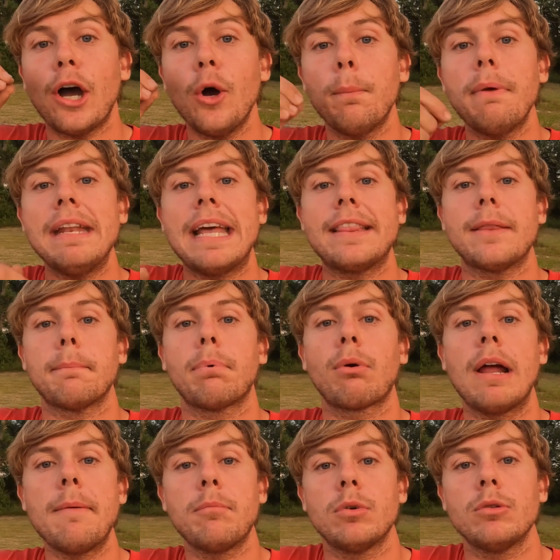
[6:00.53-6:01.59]
hoping that the
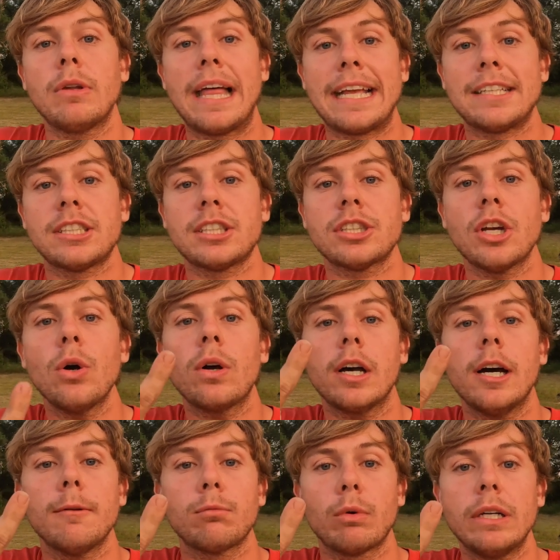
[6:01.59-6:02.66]
prep would like soak
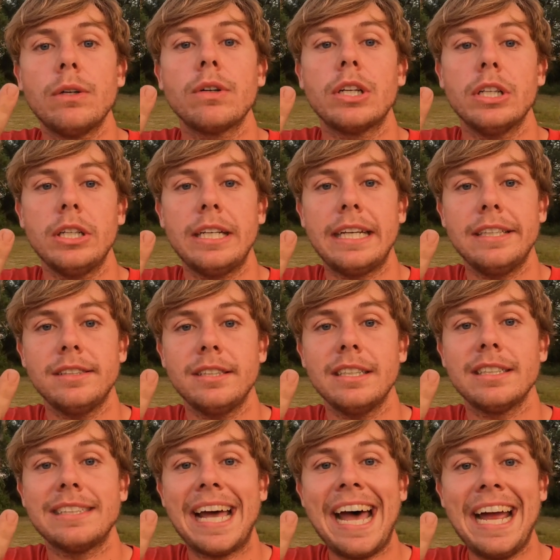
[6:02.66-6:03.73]
up real good into
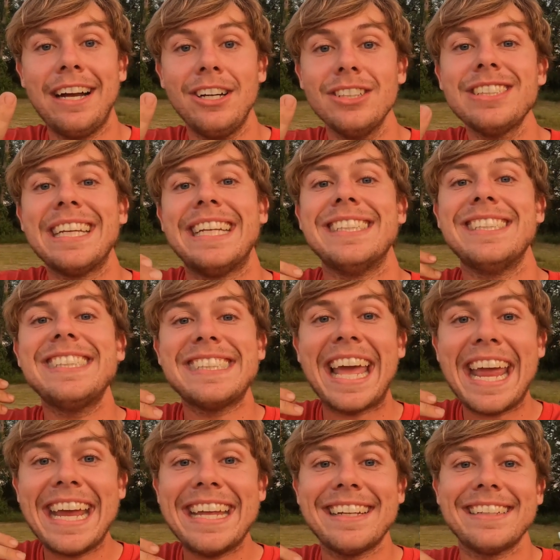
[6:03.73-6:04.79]
the tires and
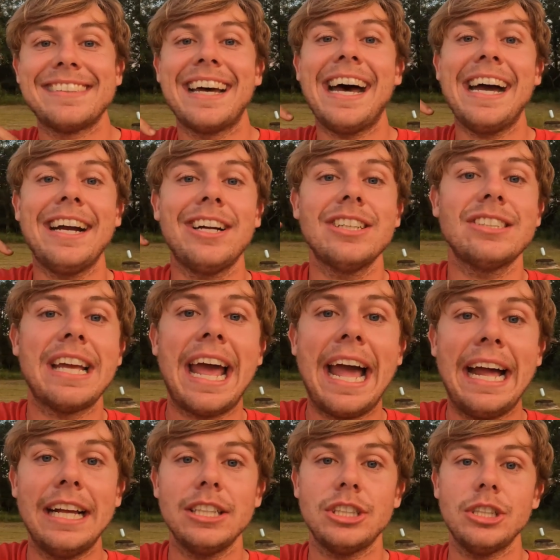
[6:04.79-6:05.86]
stay in the tires
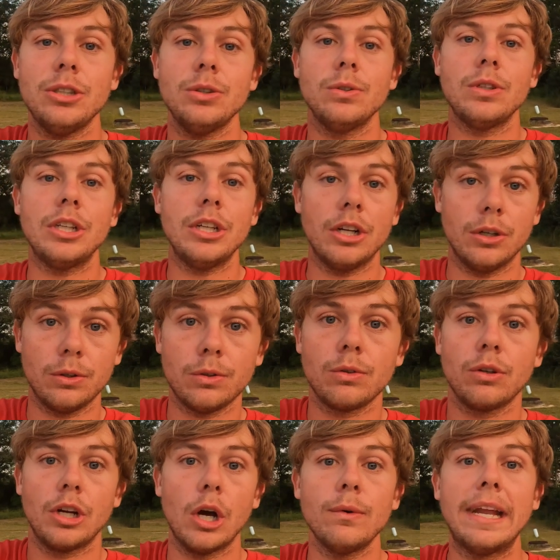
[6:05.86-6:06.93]
as you
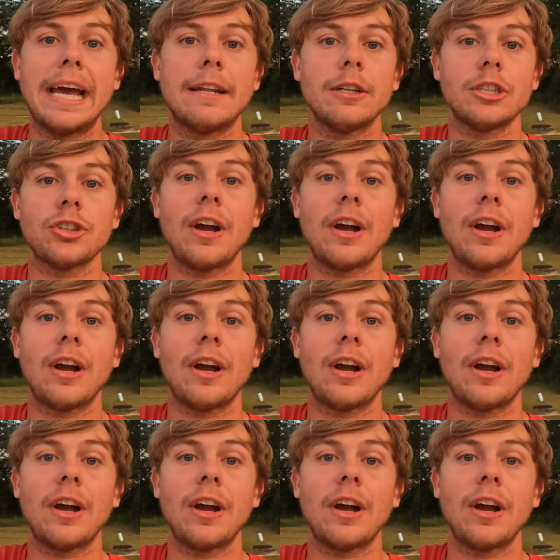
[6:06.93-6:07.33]
go down the